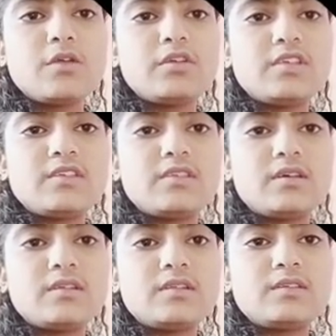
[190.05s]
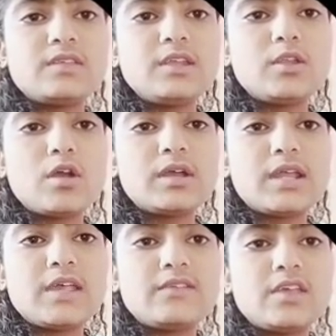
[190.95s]
which is the
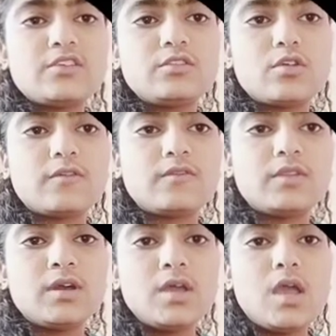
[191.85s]
synchronization of the